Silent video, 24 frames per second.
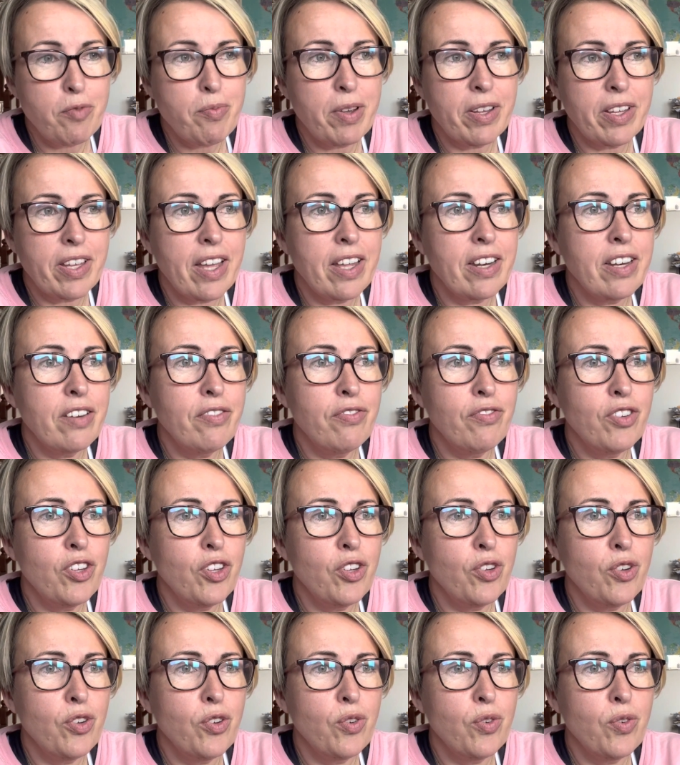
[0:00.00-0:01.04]
But again, if
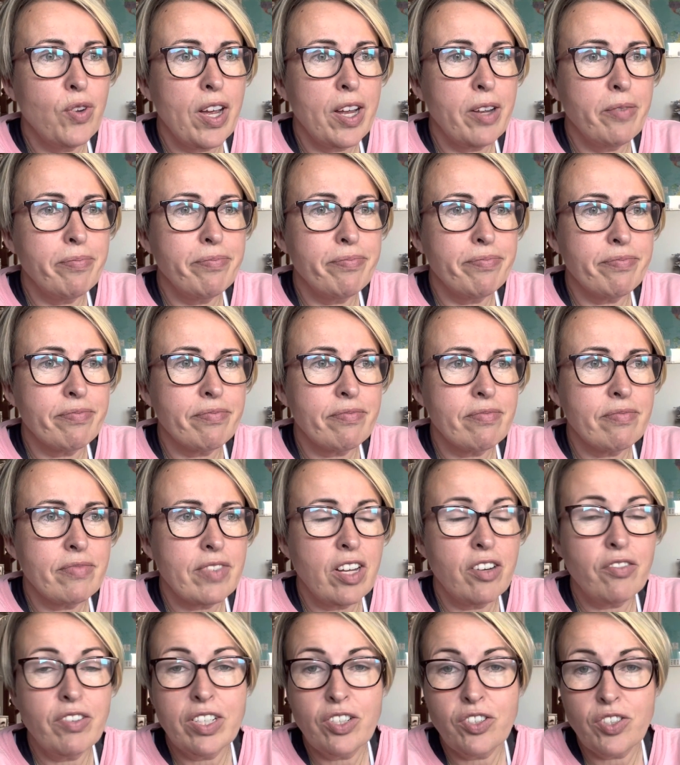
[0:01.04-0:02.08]
you
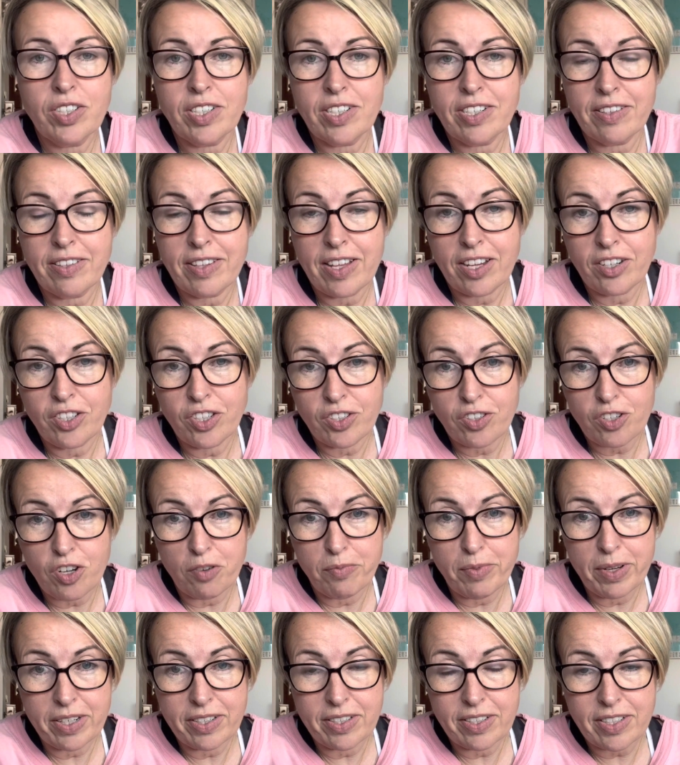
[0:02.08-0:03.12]
are interested in that, just
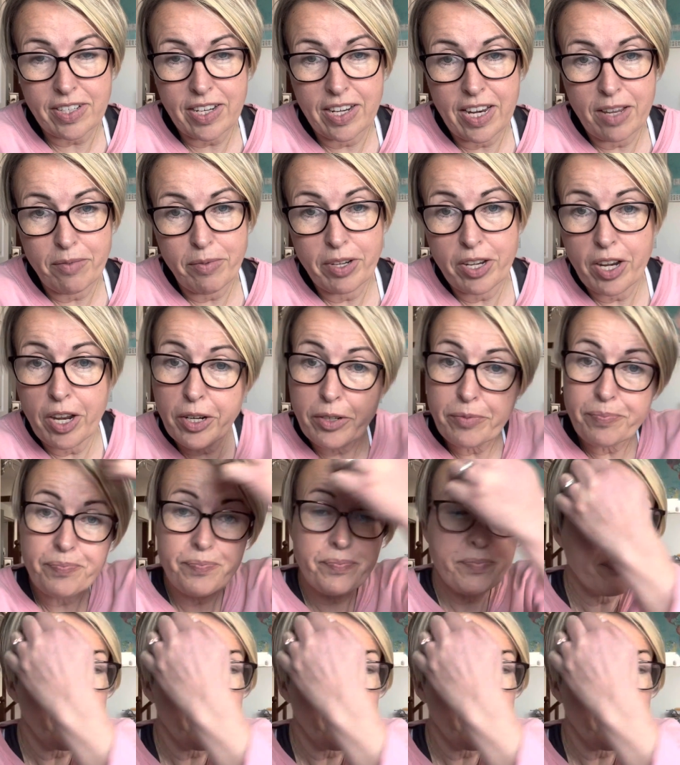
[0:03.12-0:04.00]
comment and let me know.